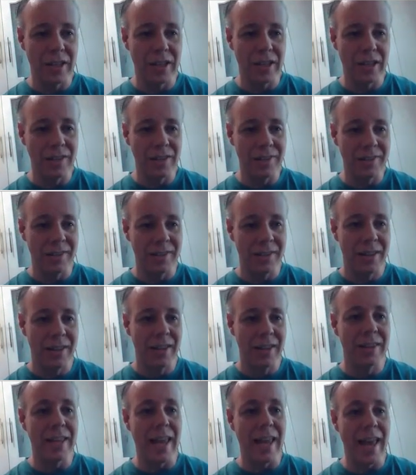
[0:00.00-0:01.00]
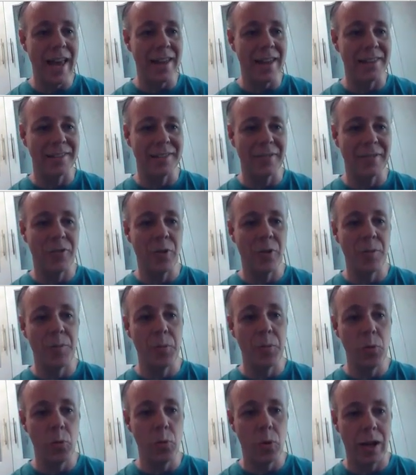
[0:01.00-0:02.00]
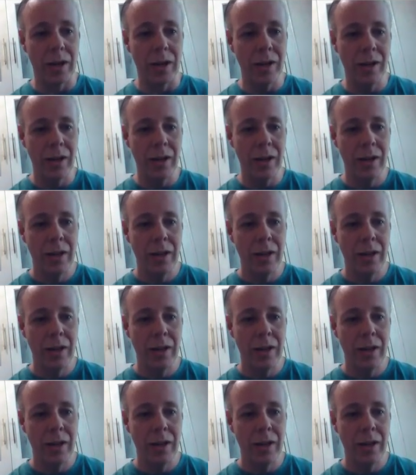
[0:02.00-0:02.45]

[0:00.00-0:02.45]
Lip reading: is the s for plural